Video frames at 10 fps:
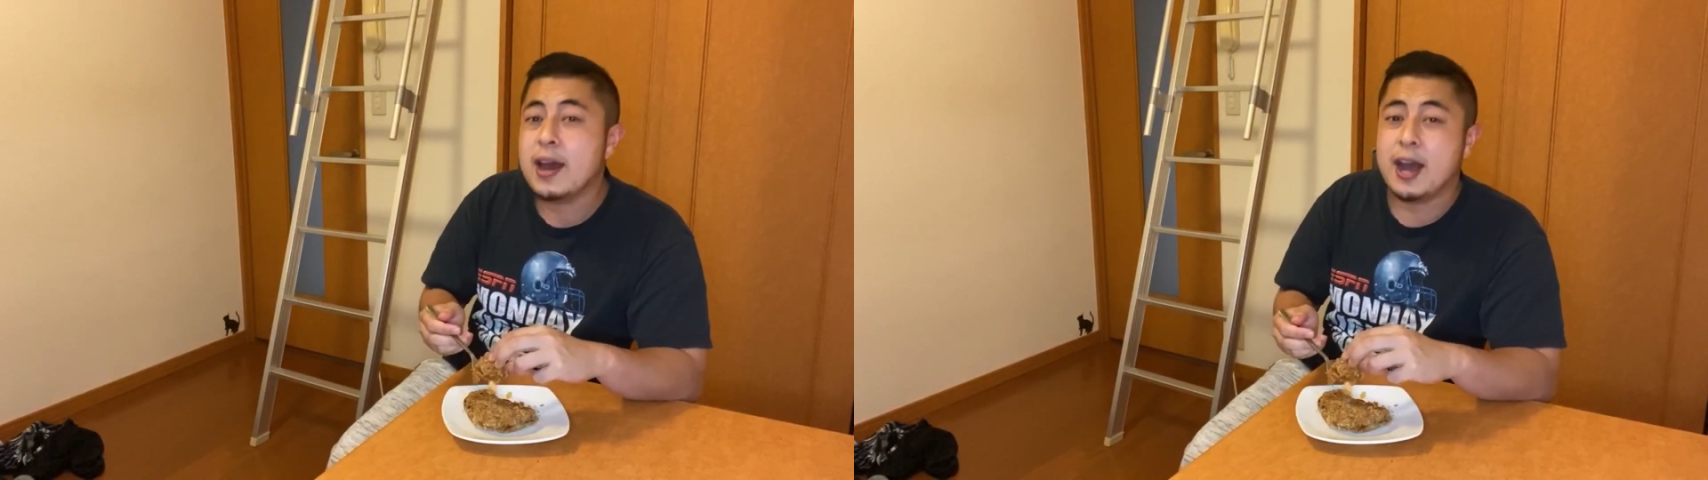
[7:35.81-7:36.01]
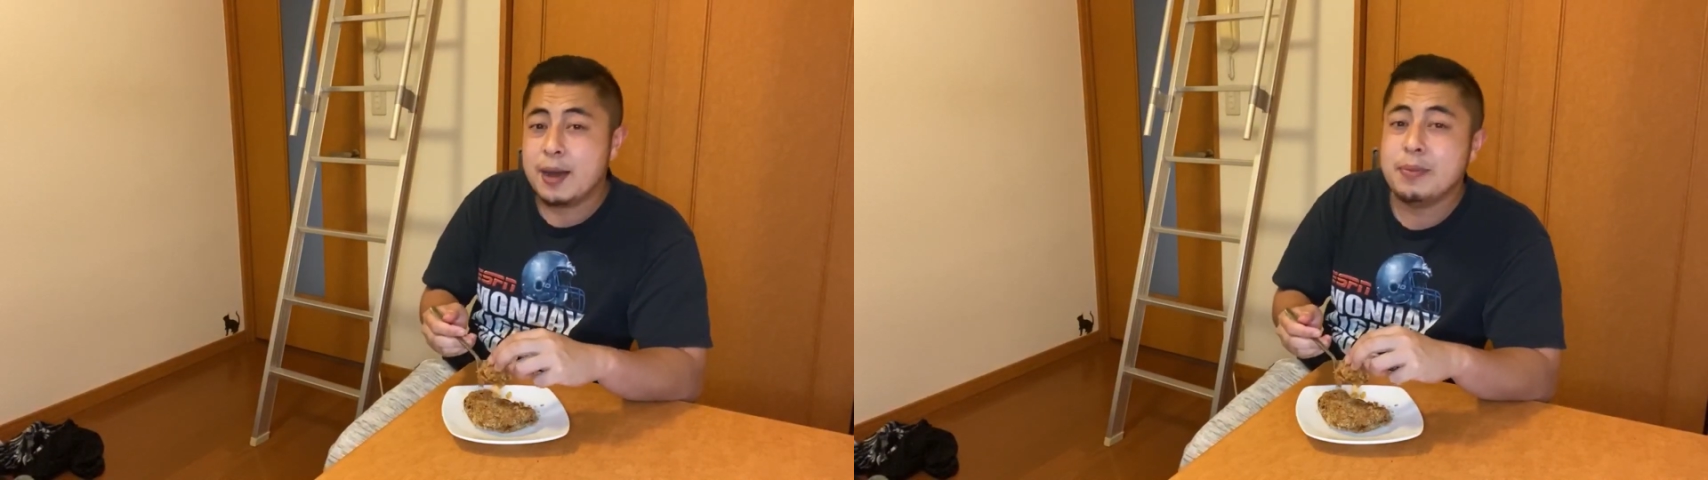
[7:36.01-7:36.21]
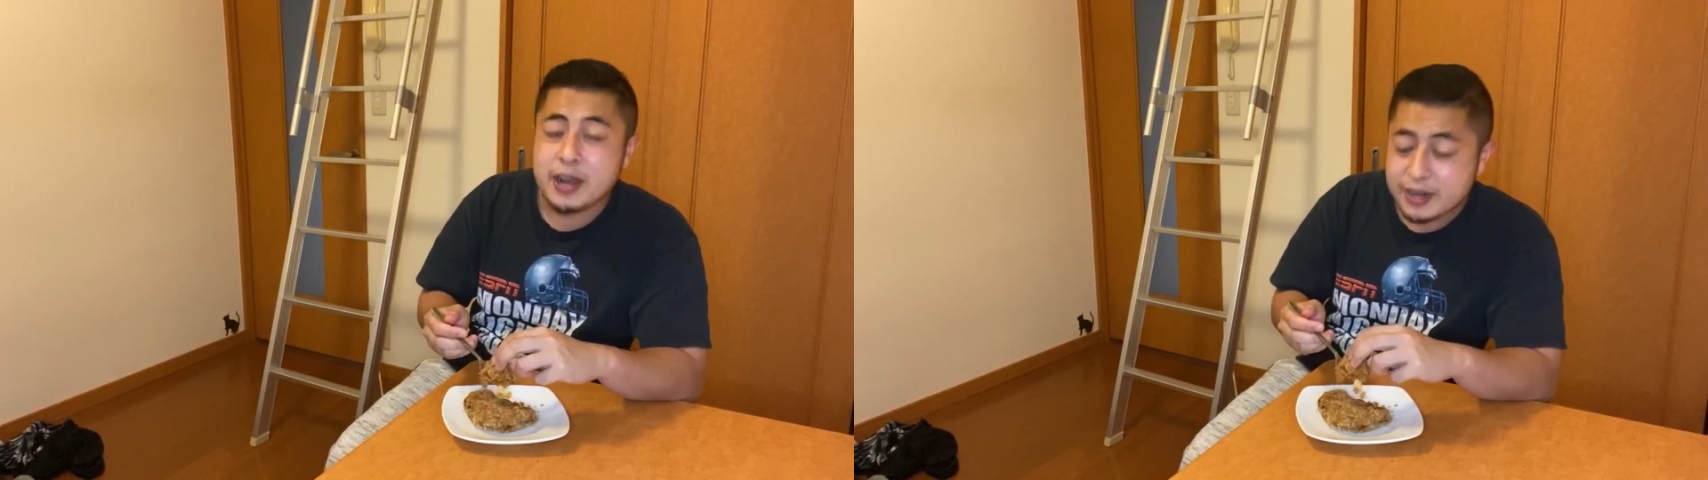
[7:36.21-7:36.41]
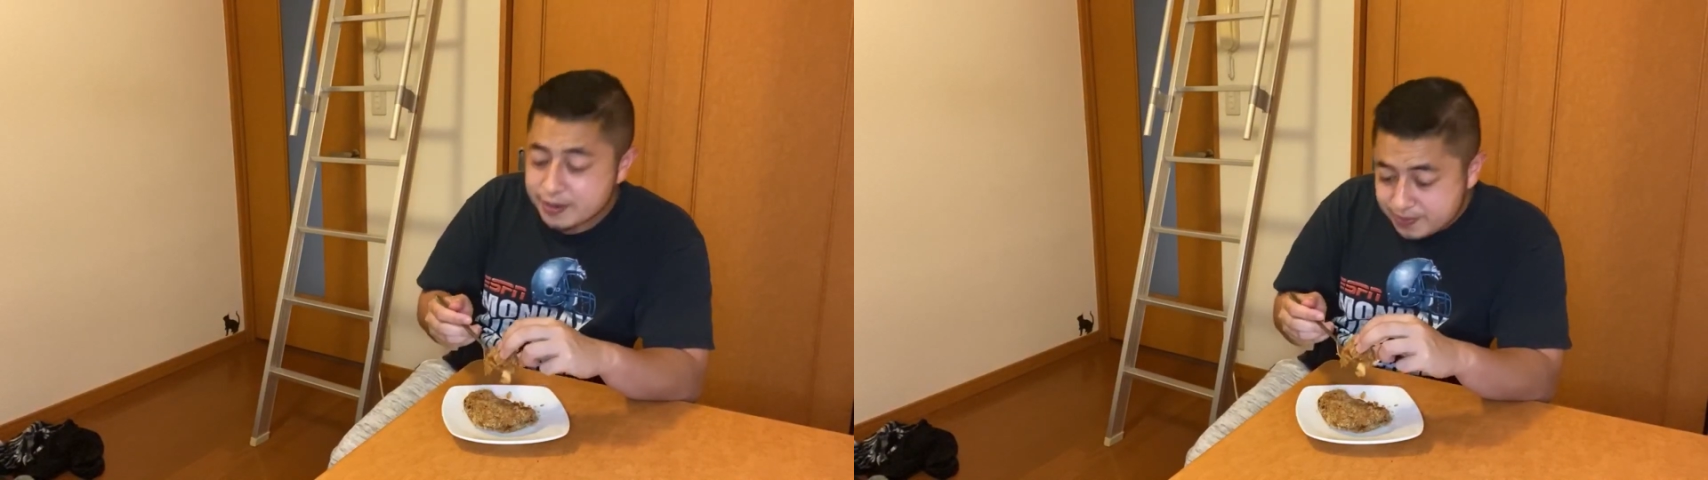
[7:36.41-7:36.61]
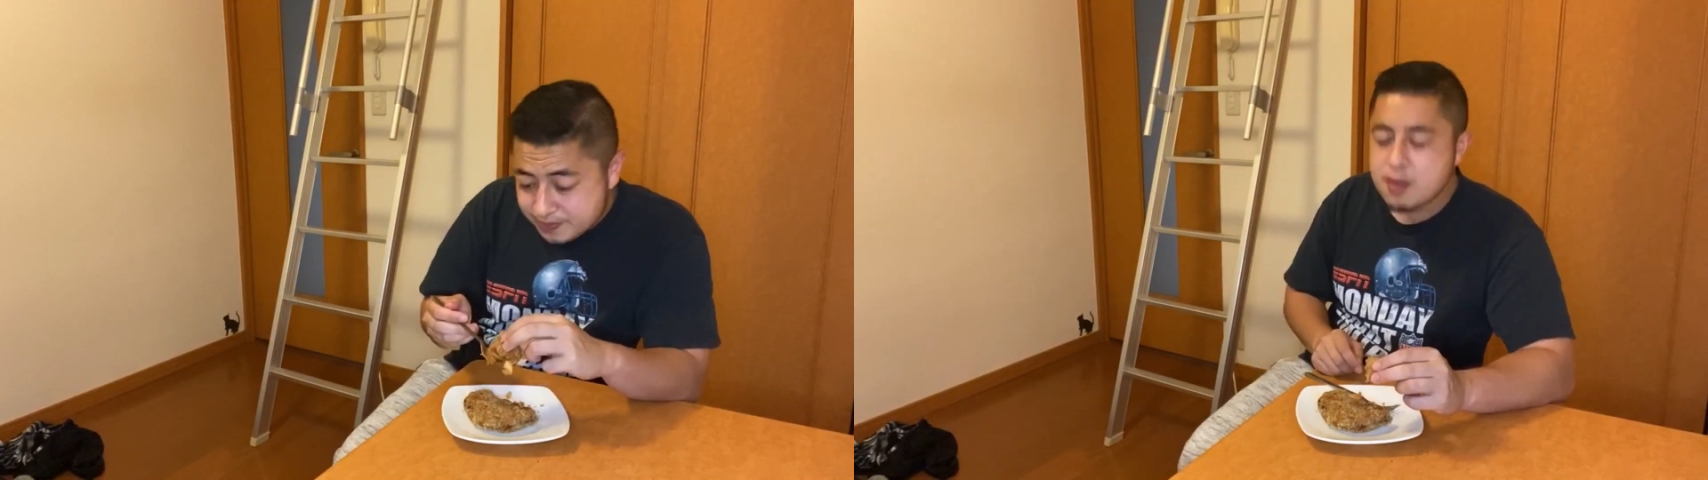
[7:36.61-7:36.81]
I buy
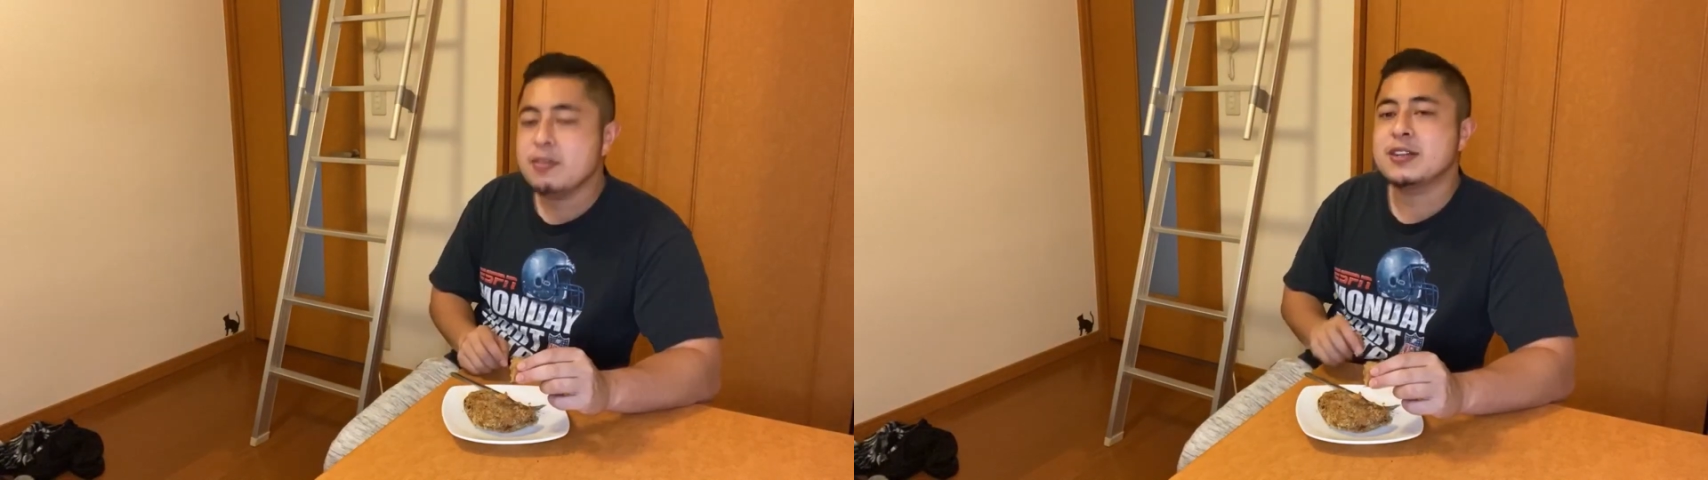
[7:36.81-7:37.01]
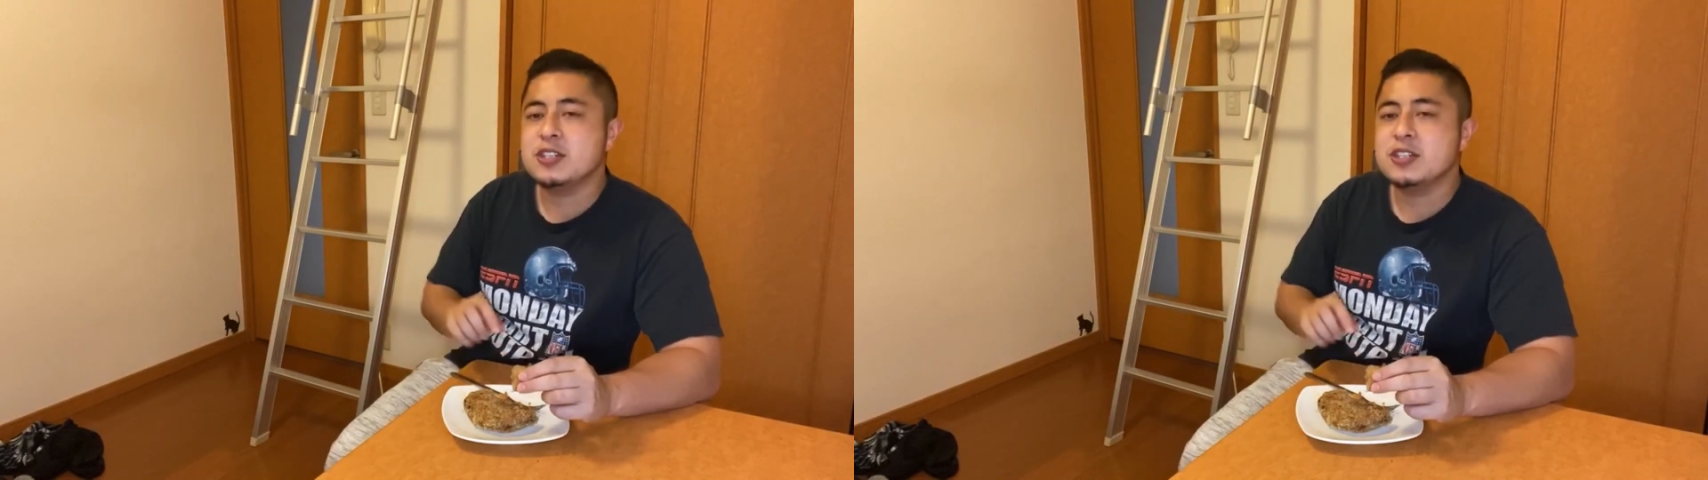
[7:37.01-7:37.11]
it. Like,